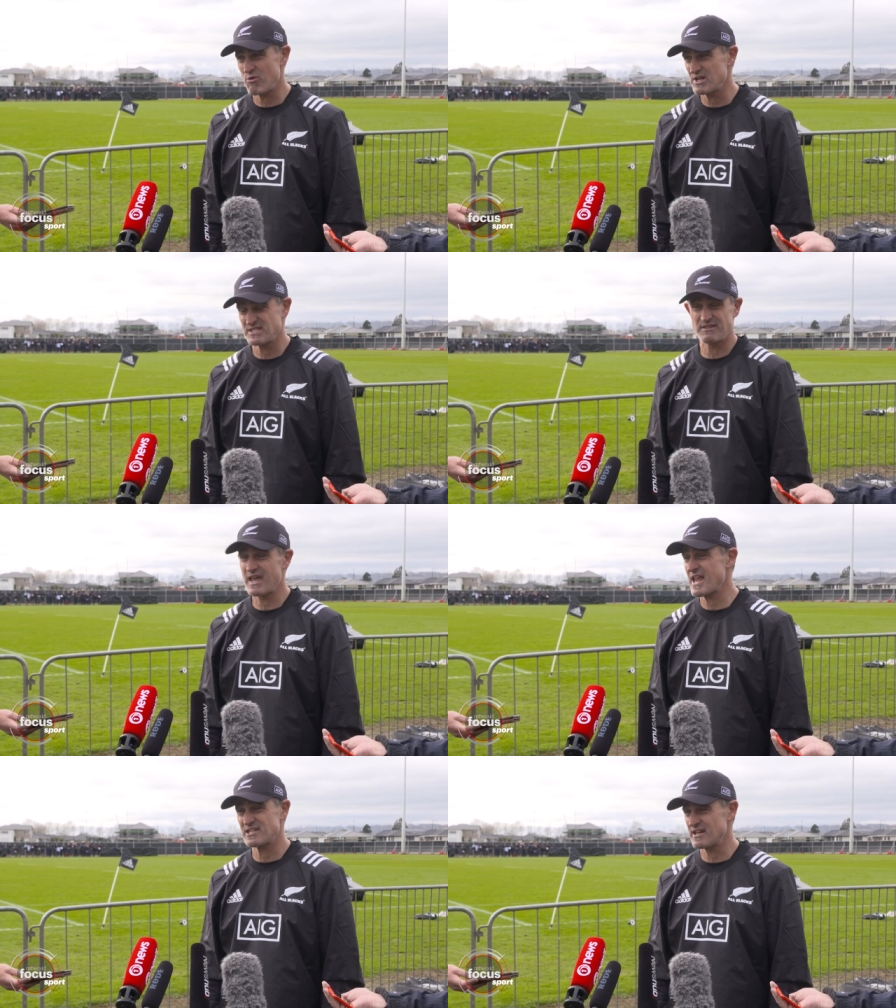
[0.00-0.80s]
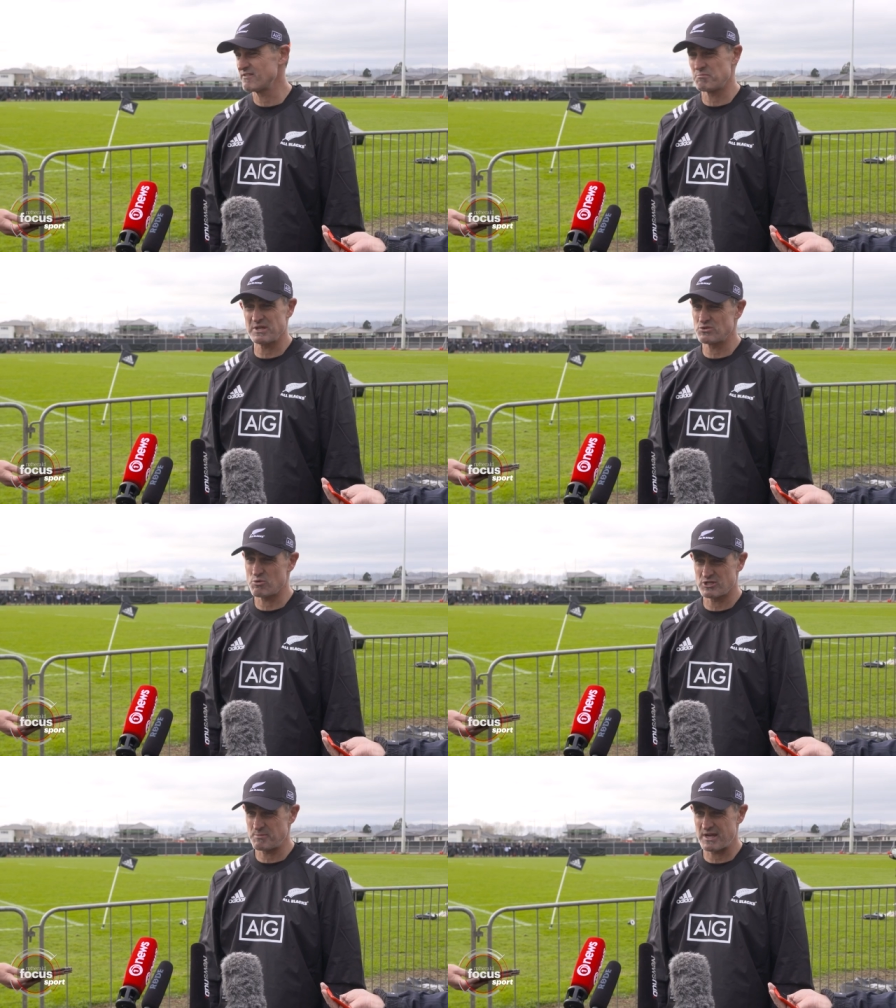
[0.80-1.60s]
wise, that hasn't even been
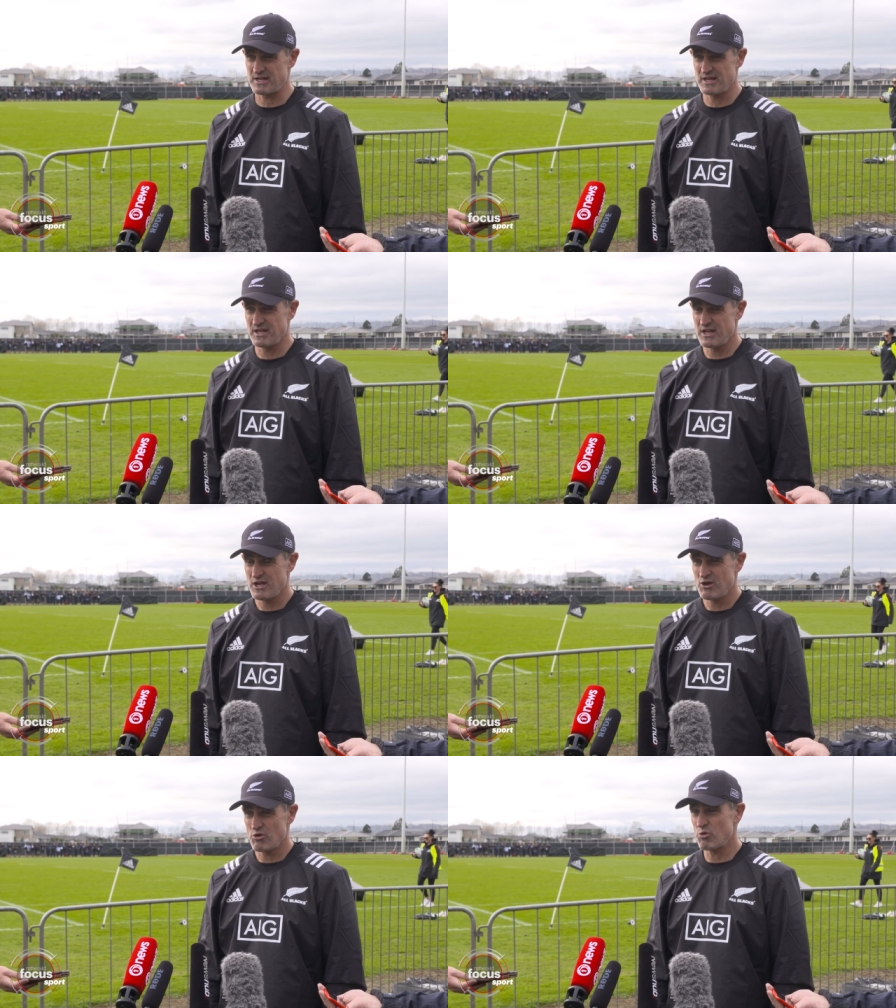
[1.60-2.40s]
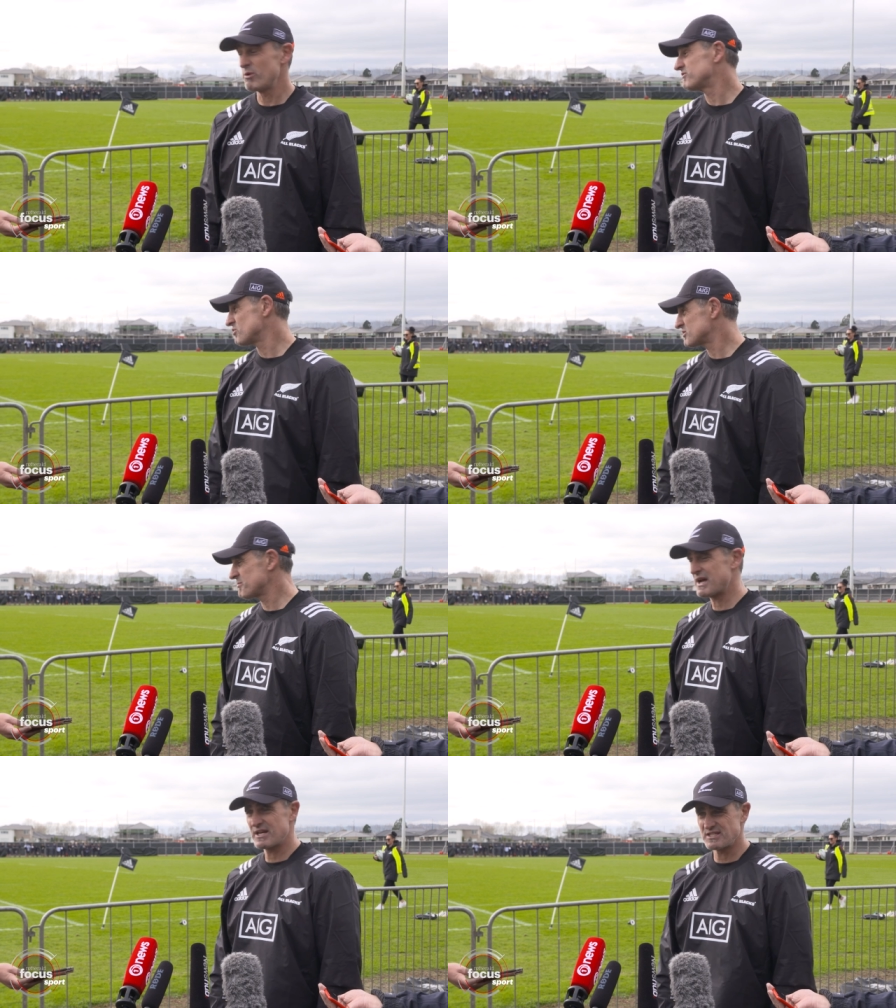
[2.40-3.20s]
talked about. All we've talked
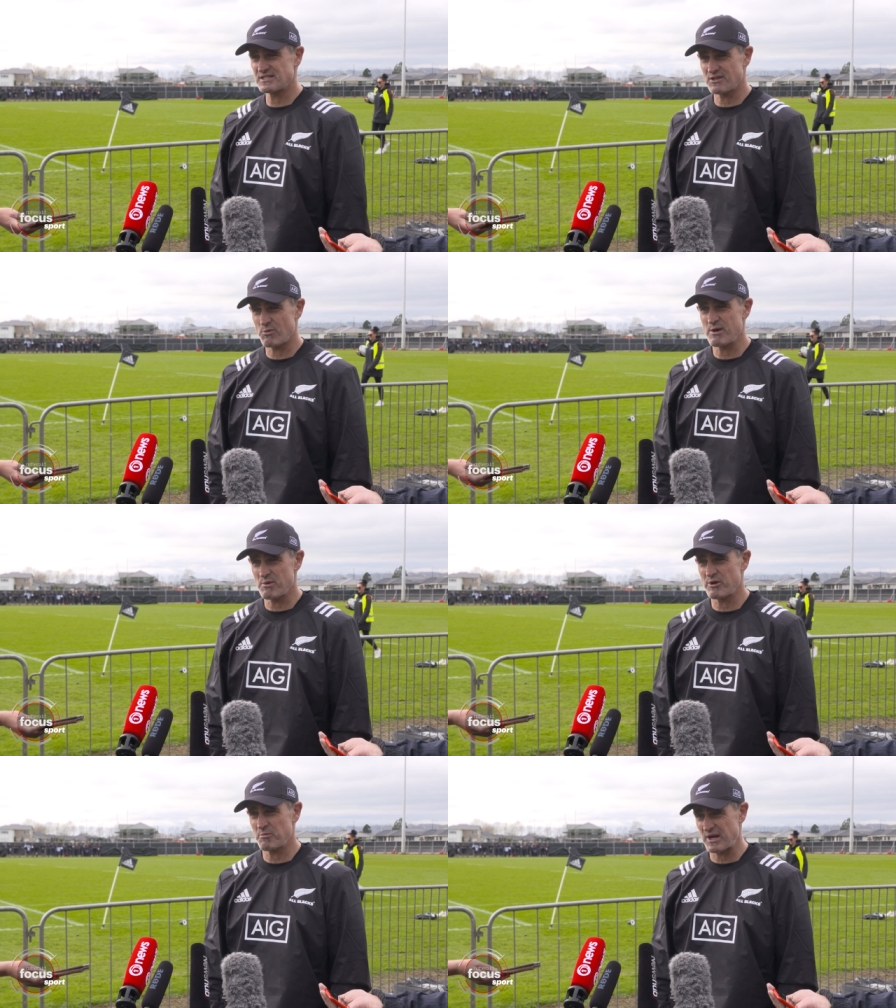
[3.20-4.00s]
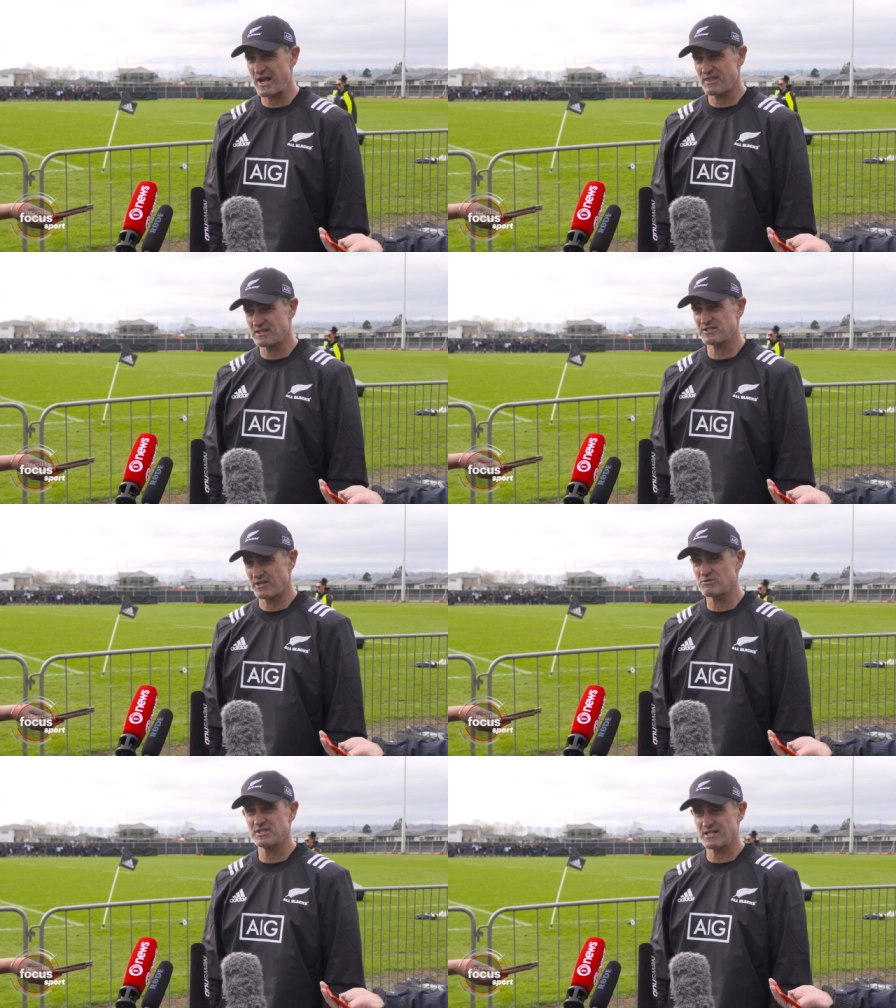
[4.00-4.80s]
about is the way we want to play and the
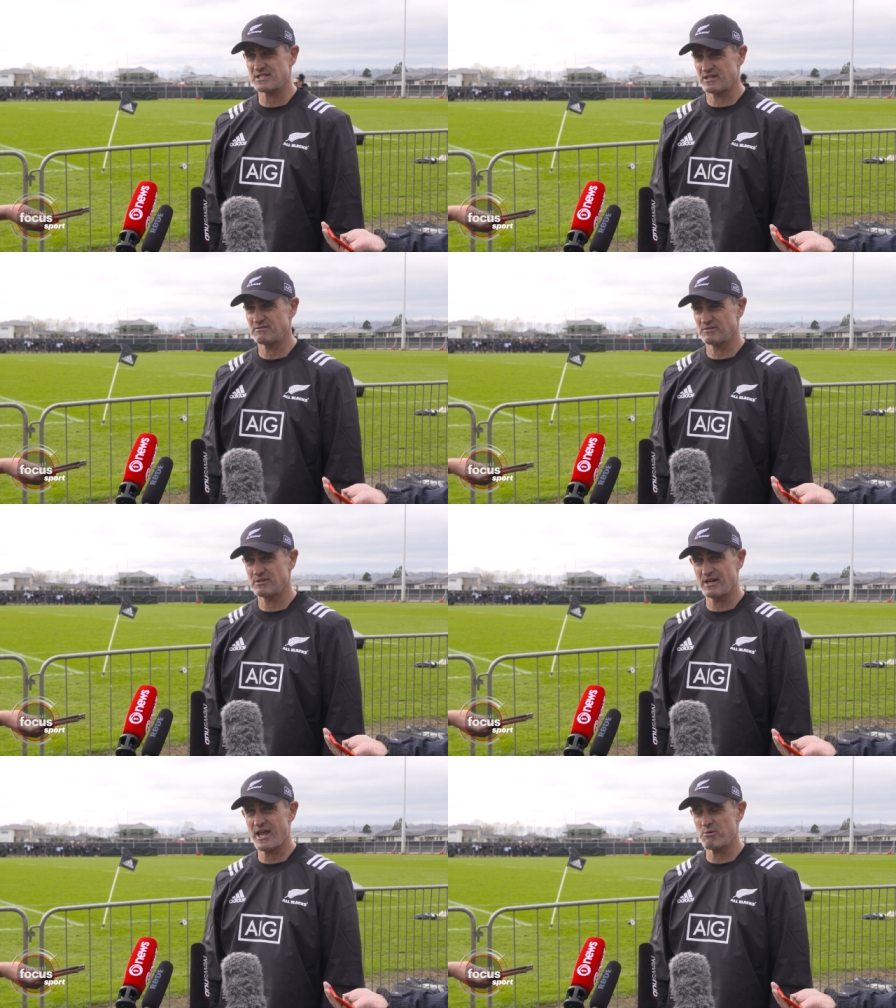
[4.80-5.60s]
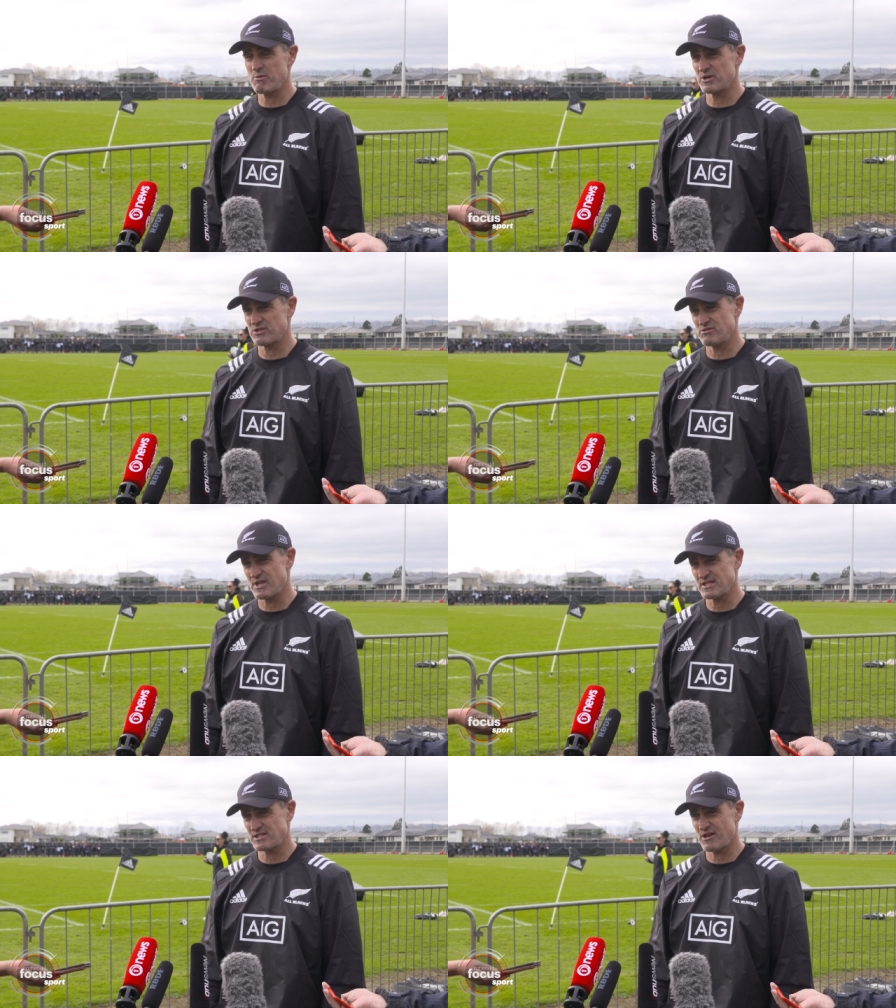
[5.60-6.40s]
skill sets and, and how we want to do
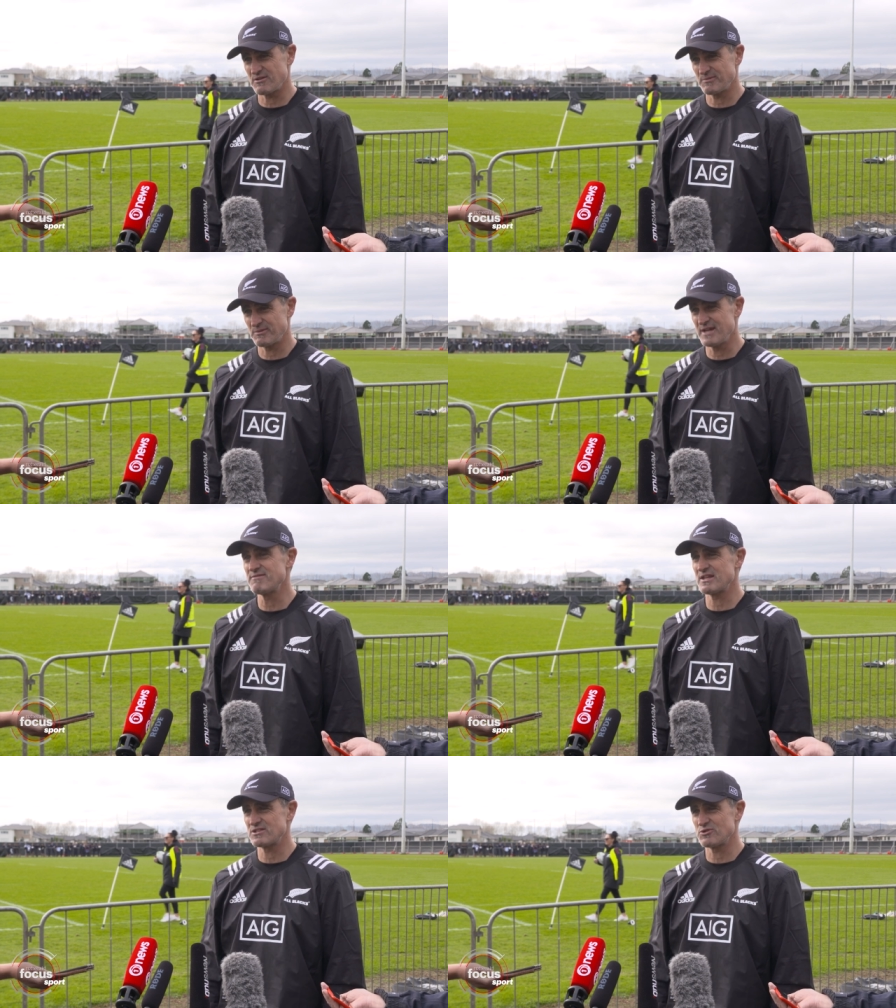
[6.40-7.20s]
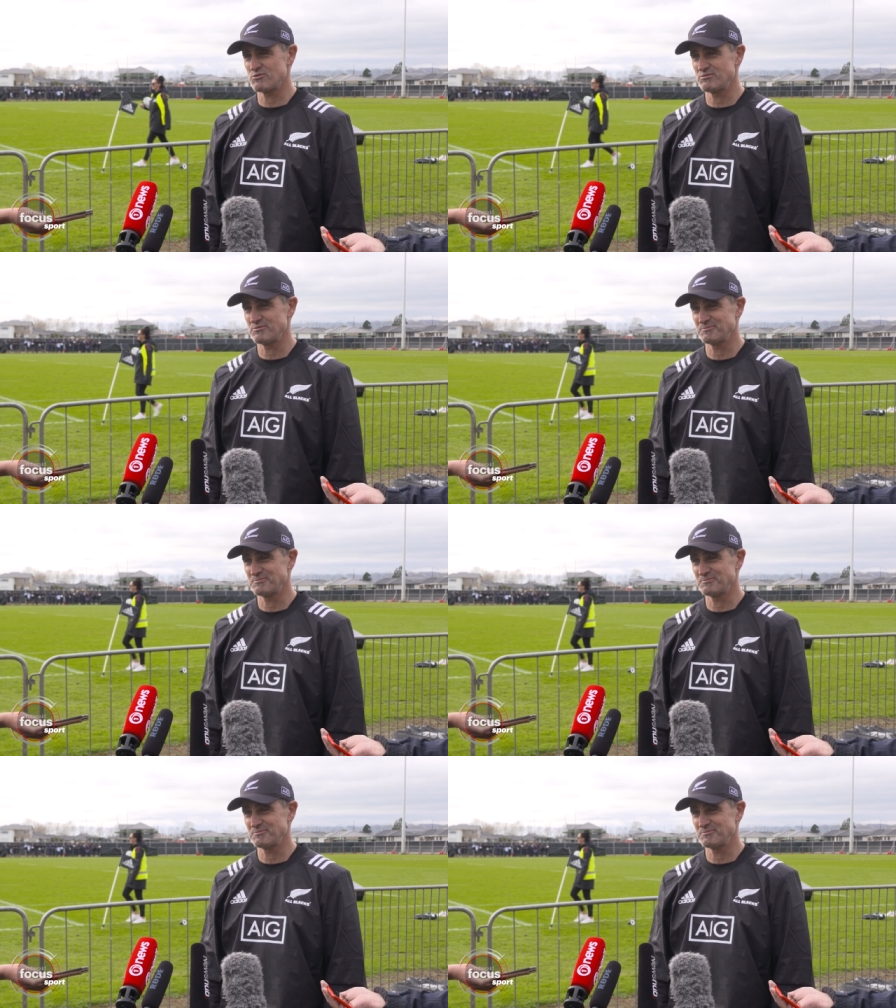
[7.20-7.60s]
that. So leave that till